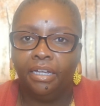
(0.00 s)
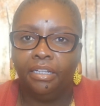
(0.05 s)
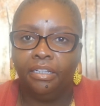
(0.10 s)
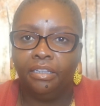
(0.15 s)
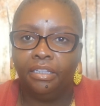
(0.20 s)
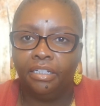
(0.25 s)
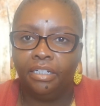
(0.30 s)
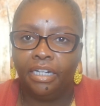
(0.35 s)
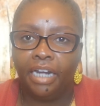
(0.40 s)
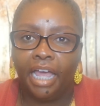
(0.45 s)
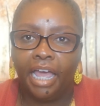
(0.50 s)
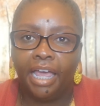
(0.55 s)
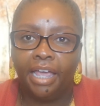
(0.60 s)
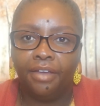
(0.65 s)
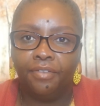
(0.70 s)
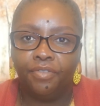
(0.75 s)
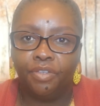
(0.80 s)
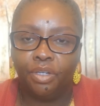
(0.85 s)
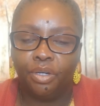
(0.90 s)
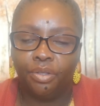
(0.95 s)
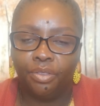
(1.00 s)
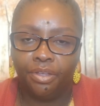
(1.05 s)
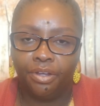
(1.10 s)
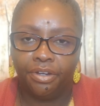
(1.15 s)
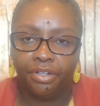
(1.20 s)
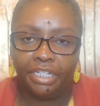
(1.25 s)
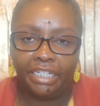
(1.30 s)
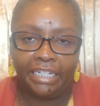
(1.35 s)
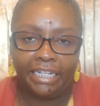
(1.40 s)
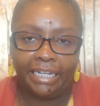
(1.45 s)
the knives are
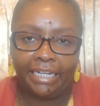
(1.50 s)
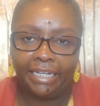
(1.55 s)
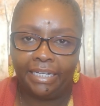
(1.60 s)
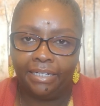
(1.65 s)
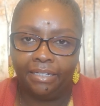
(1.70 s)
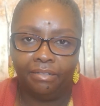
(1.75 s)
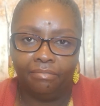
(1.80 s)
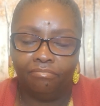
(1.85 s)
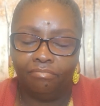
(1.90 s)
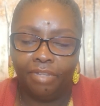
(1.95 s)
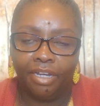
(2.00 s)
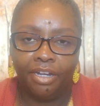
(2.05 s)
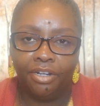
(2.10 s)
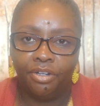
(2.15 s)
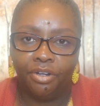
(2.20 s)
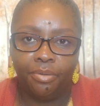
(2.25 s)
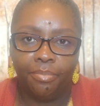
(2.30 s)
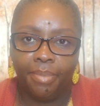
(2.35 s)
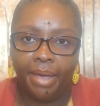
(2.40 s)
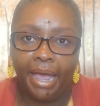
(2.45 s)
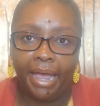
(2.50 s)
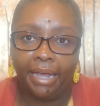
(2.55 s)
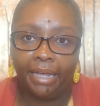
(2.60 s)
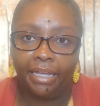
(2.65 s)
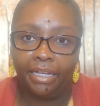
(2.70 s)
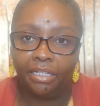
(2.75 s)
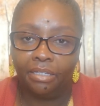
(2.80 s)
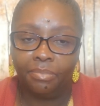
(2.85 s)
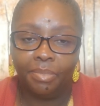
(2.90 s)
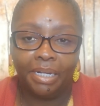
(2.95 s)
there sticking in your back,
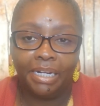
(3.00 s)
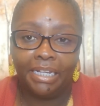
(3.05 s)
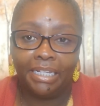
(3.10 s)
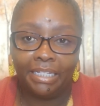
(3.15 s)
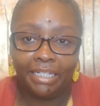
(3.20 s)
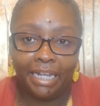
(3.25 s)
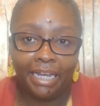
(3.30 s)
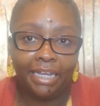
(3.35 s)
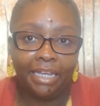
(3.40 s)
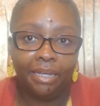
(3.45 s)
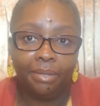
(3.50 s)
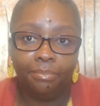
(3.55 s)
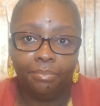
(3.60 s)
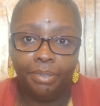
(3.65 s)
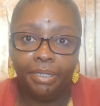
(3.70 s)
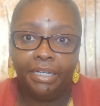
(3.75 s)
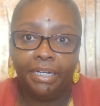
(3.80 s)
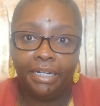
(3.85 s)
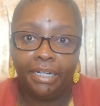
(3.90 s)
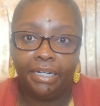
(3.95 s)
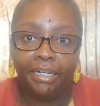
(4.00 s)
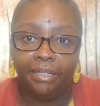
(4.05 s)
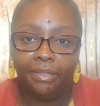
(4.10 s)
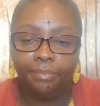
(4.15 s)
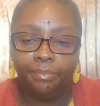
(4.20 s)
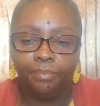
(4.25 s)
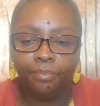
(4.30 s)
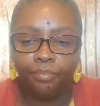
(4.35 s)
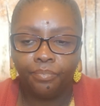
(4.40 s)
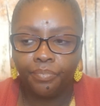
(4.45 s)
as many as they can put in.
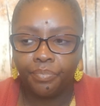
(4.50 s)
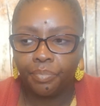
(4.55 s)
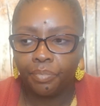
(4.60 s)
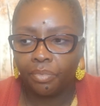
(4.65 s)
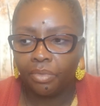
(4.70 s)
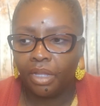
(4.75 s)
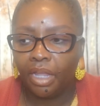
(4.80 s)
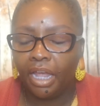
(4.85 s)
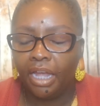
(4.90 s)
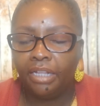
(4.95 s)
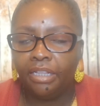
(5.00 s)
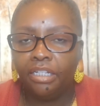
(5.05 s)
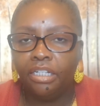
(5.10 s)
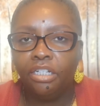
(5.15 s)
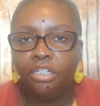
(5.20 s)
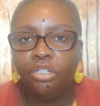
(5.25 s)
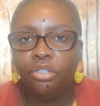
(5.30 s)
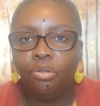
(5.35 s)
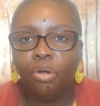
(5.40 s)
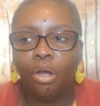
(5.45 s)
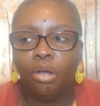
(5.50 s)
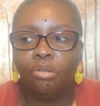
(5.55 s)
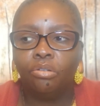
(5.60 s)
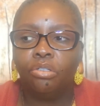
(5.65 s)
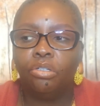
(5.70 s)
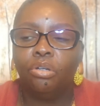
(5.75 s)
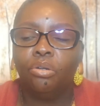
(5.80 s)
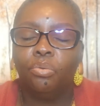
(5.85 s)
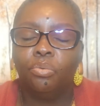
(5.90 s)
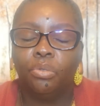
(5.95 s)
And then you
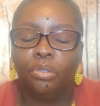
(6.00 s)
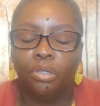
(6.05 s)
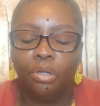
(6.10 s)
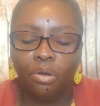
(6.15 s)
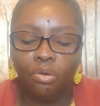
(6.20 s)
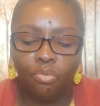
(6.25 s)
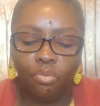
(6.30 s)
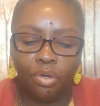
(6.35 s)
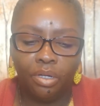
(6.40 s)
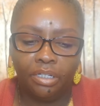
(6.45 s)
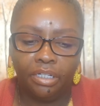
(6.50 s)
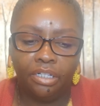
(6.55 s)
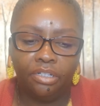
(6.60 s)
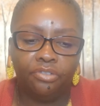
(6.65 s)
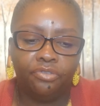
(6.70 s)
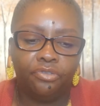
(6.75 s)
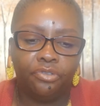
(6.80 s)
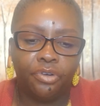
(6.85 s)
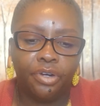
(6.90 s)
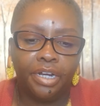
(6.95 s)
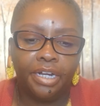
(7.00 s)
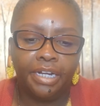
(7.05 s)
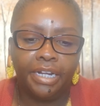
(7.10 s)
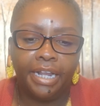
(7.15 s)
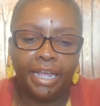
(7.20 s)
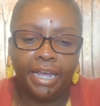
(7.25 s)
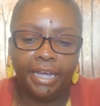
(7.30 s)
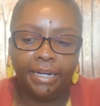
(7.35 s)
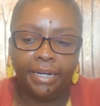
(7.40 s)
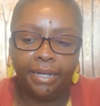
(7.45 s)
also don't want this friend
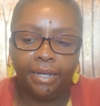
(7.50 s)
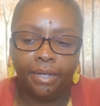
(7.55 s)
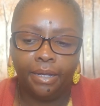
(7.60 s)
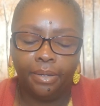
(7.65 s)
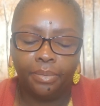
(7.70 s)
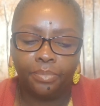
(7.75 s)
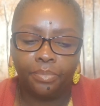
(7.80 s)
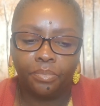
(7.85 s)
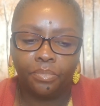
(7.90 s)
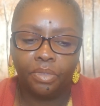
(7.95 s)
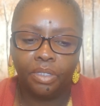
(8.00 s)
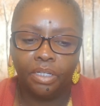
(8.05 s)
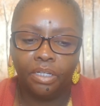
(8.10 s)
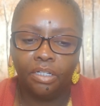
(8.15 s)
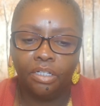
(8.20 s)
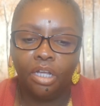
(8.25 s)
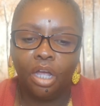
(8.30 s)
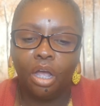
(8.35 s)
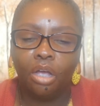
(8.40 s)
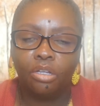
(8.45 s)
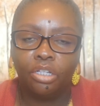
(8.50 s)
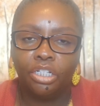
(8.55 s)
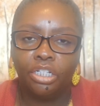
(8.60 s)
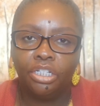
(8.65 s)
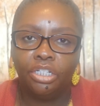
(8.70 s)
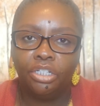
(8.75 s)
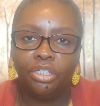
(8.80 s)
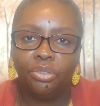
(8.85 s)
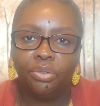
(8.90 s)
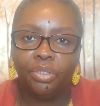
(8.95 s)
that um, talks to
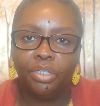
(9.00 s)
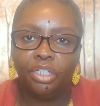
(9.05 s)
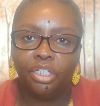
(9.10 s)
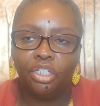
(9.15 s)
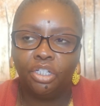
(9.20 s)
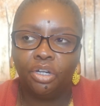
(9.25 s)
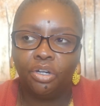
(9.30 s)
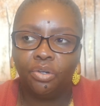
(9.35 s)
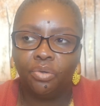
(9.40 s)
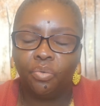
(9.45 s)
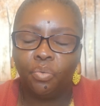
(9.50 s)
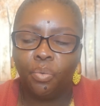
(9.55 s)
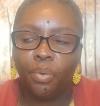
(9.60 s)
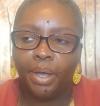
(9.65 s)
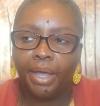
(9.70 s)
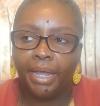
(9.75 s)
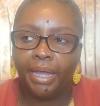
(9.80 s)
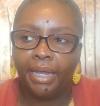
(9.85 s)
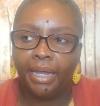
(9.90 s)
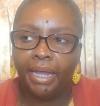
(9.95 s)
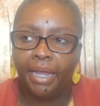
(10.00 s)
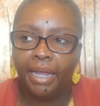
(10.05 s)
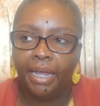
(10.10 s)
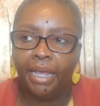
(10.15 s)
you in a certain way